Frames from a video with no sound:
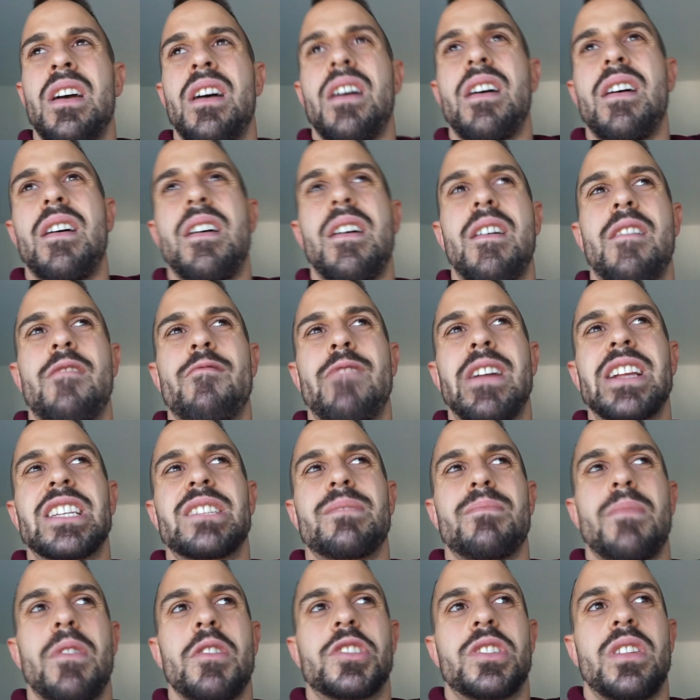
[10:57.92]
range of
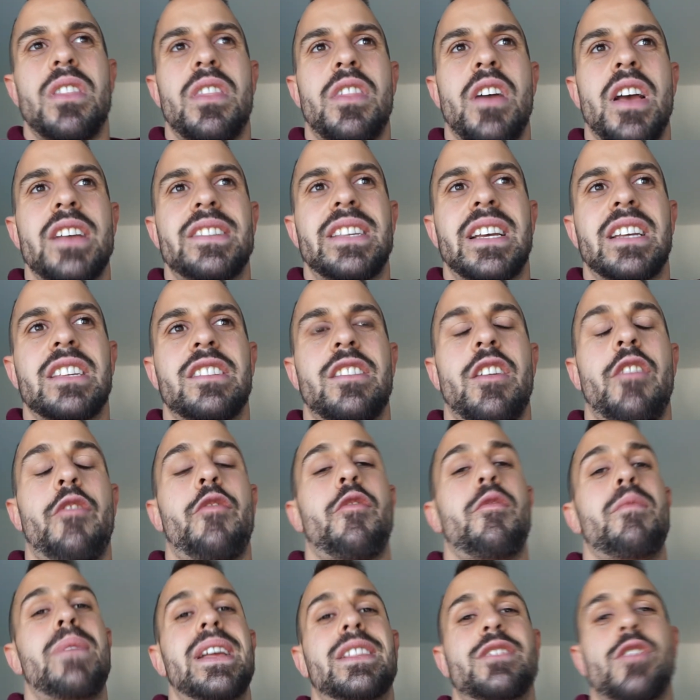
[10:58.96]
motion in 30 seconds, so
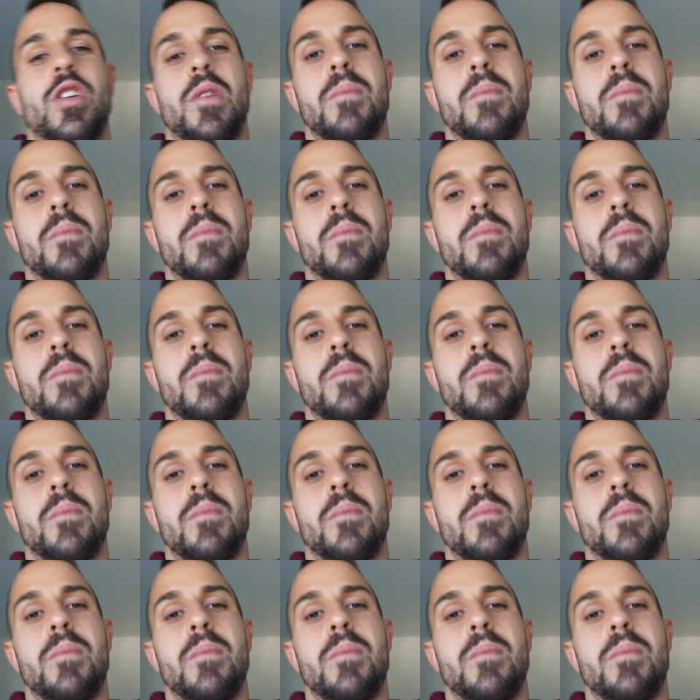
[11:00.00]
for me 2